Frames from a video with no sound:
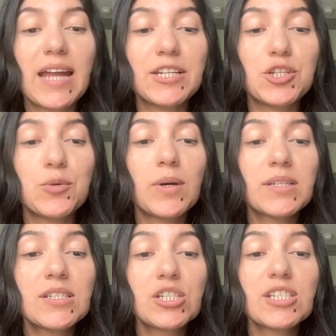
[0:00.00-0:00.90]
I do
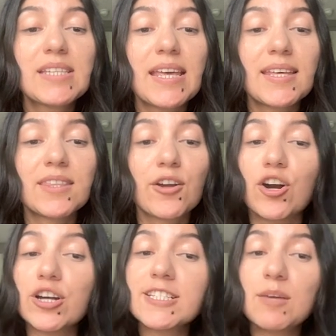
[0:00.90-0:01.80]
want to just say that there
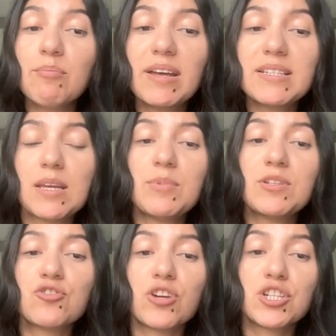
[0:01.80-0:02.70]
are step-by-step
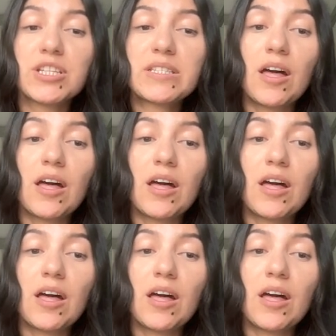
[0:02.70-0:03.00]
instructions